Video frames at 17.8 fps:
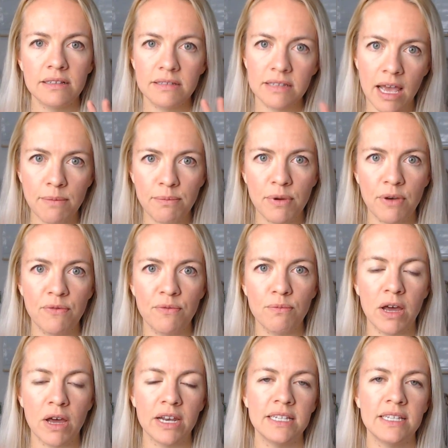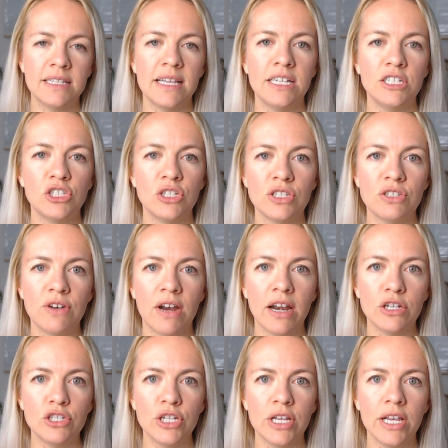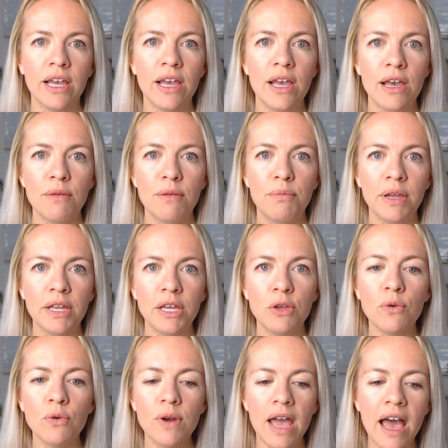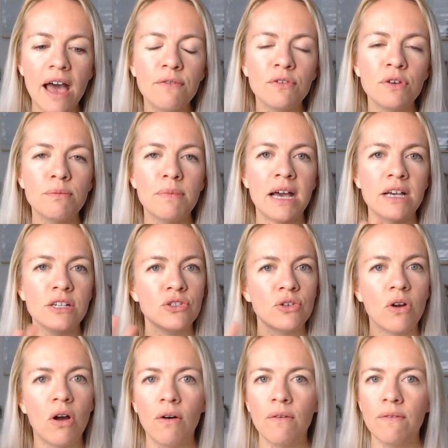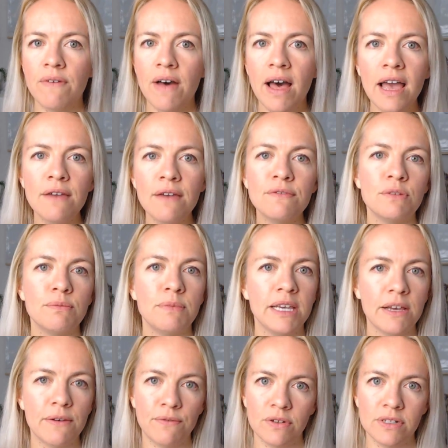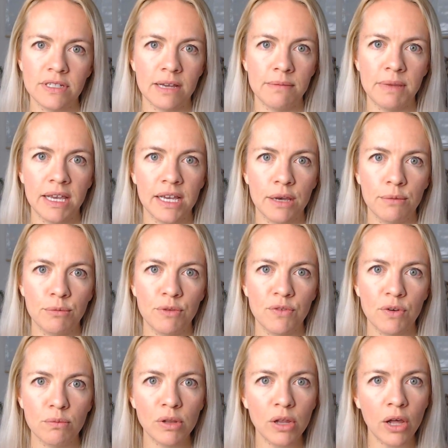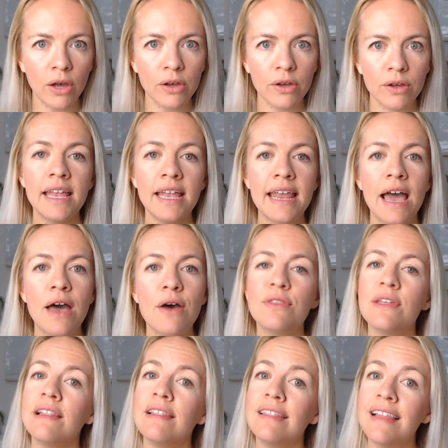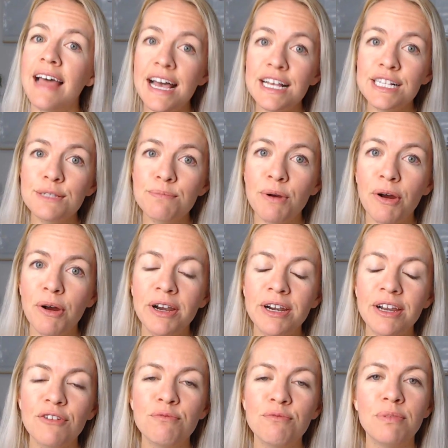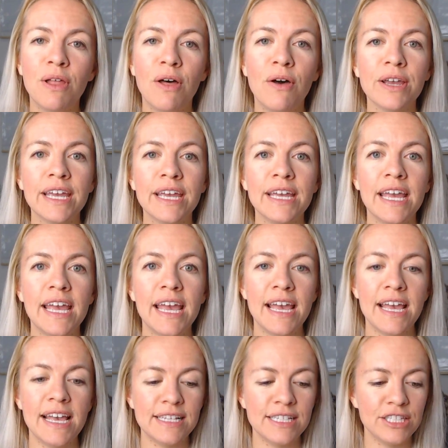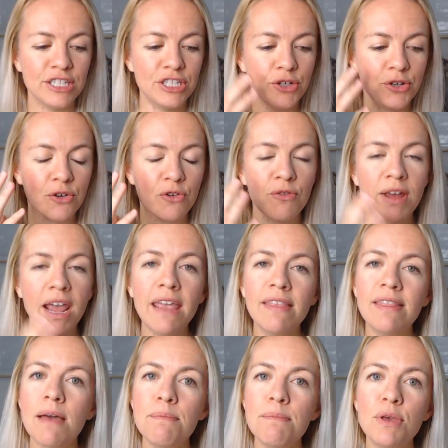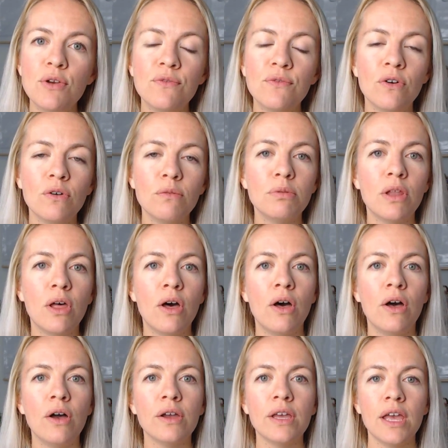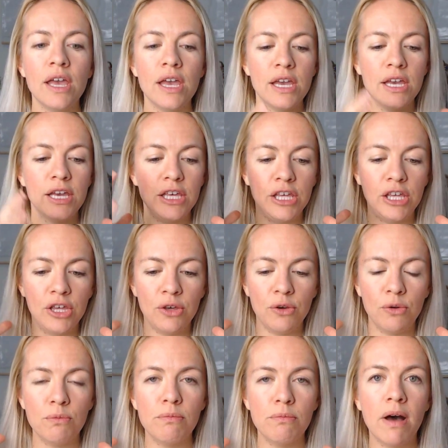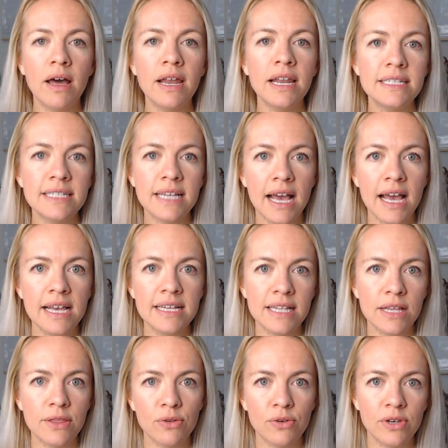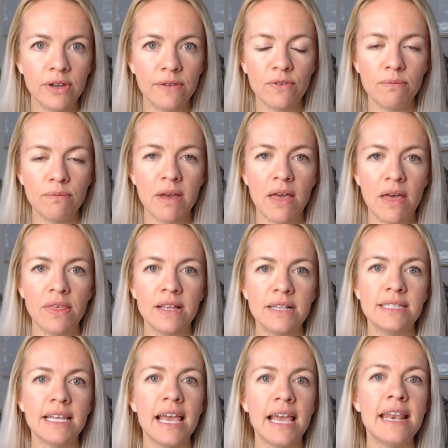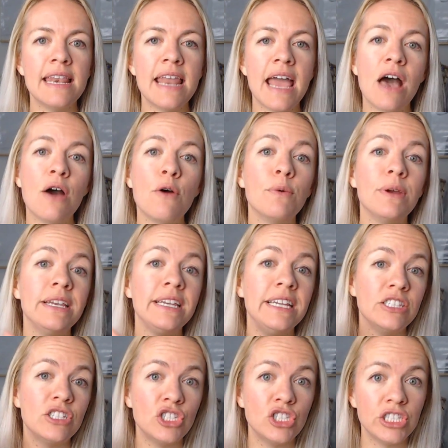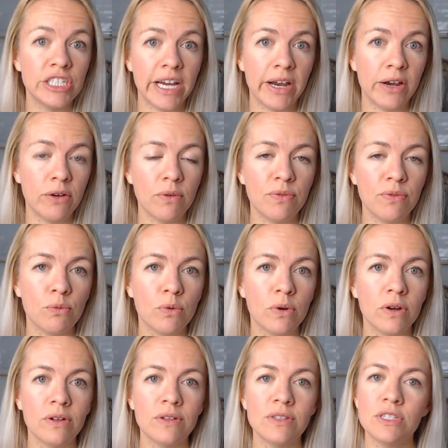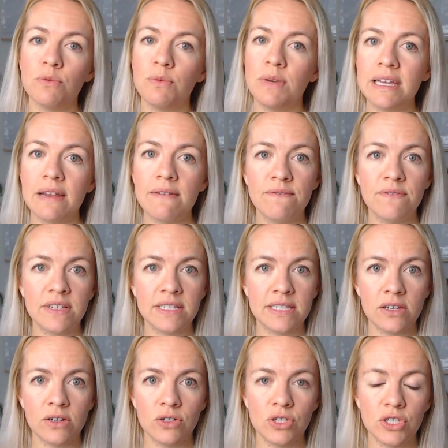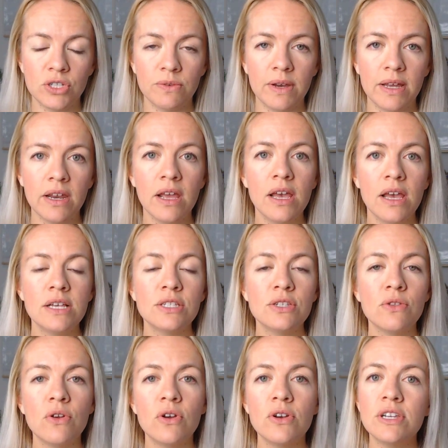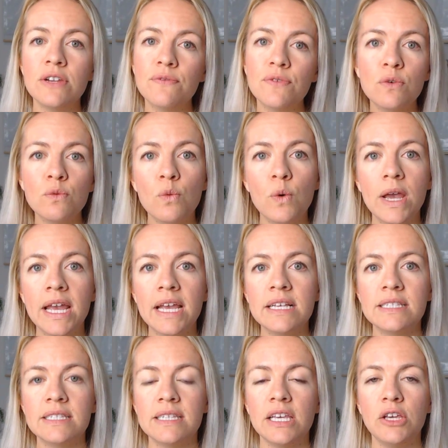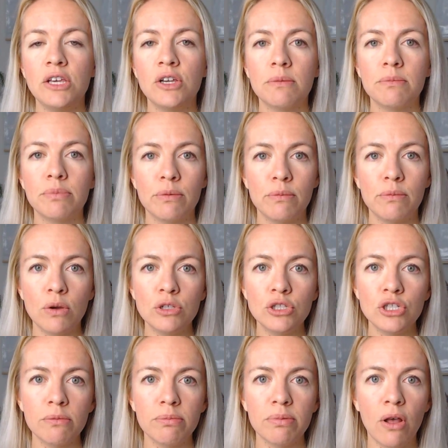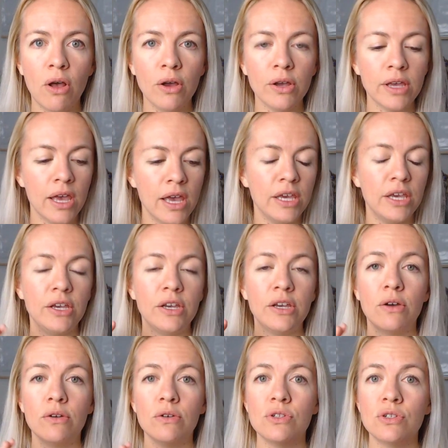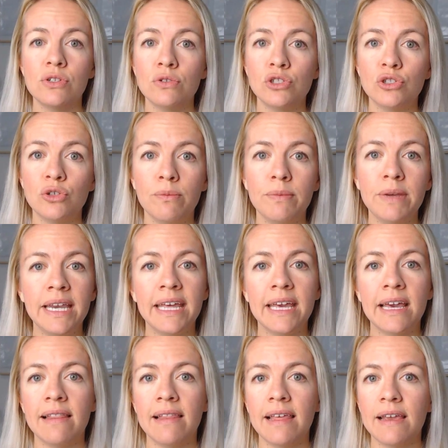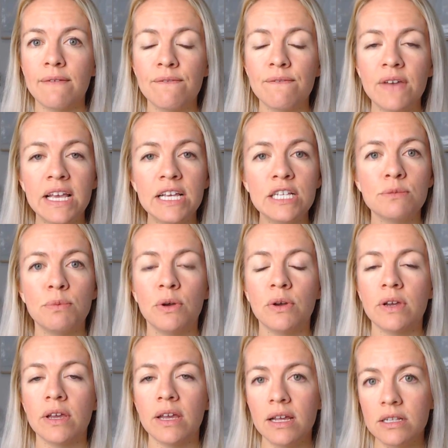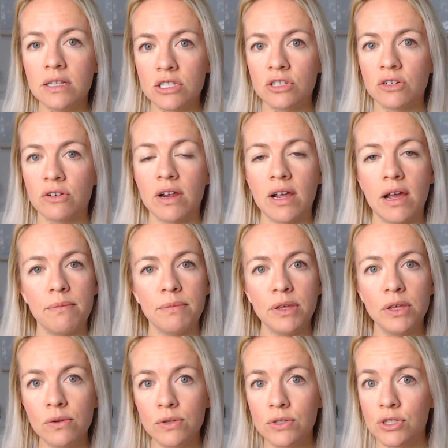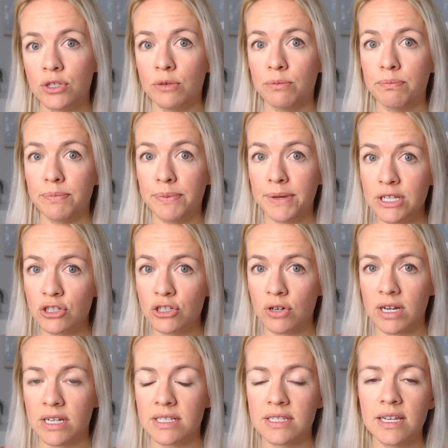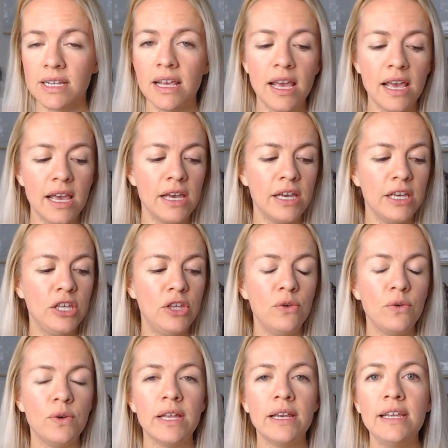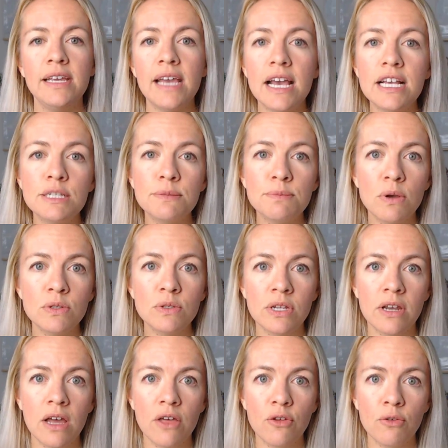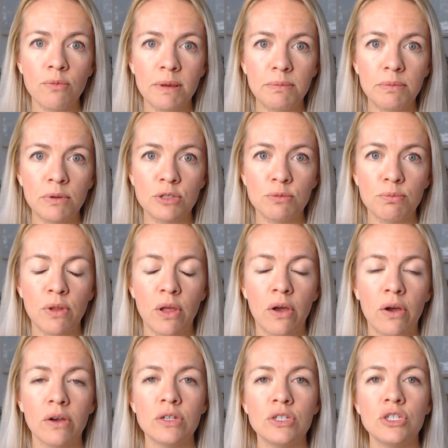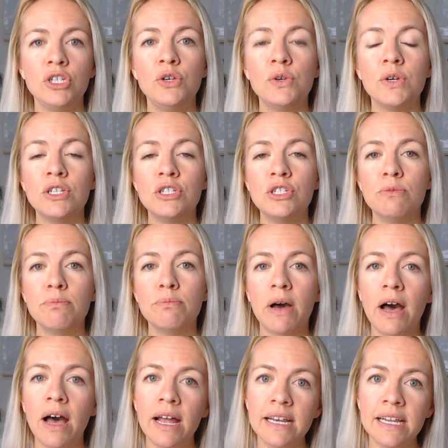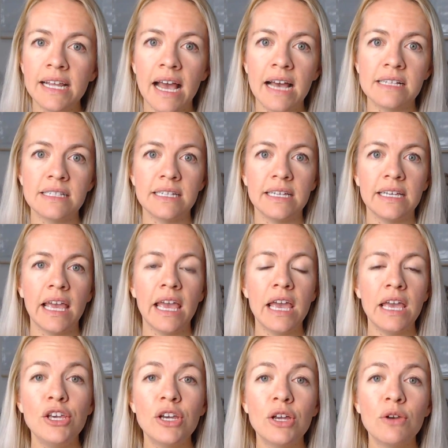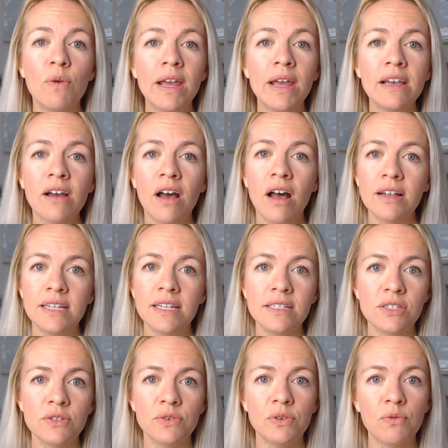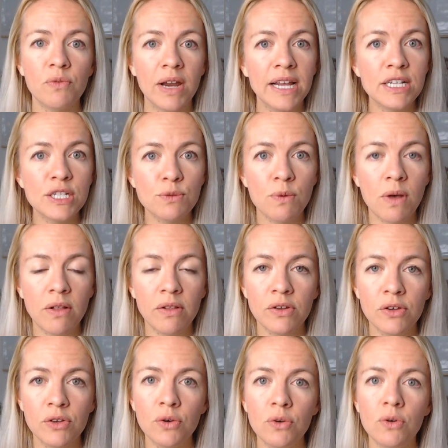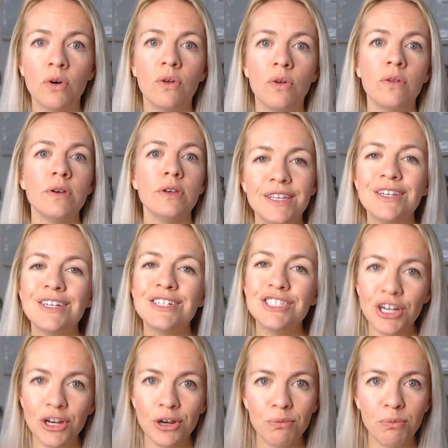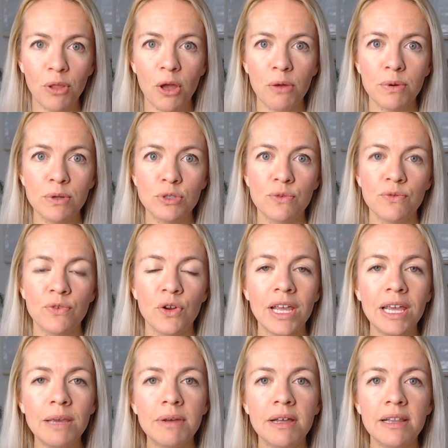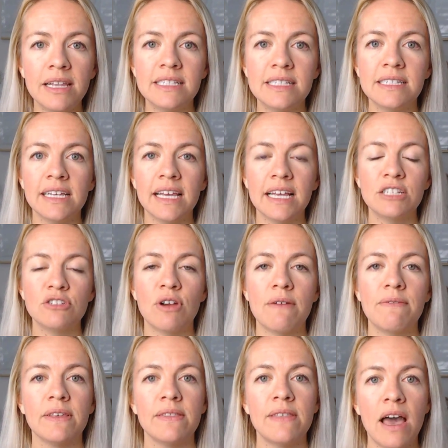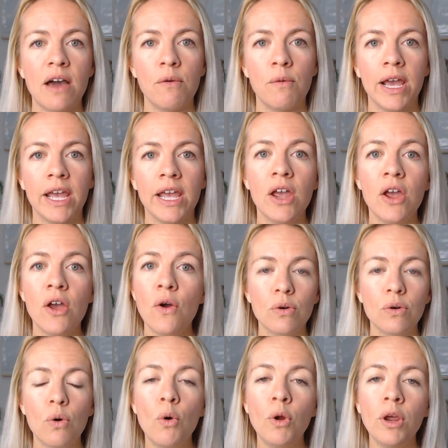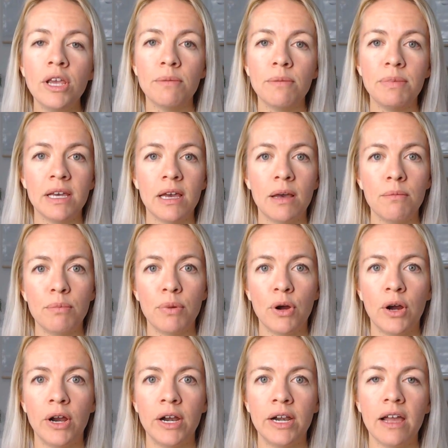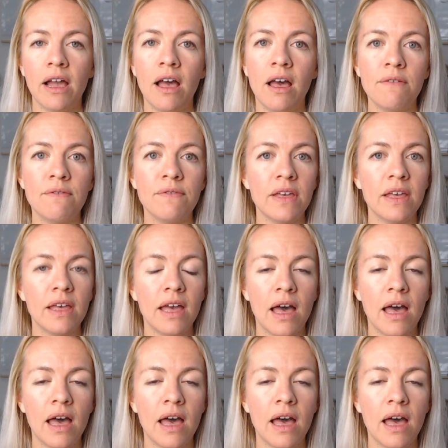type of monetization strategy. But you don't have to master all 5 to make a full-time income with your blog. And now the last part of blogging is you create that beautiful blog, you monetize it through different methods, and now we need to share it with the world so we get visitors to it. So there are different ways that you can promote your blog. You can go to social media like Facebook, Instagram, YouTube, Pinterest. You can guest post on other people's blogs. You can do podcasting. You can write content so it ranks well in Google. You can share your blog post with your email list and get traffic that way. Or you can become part of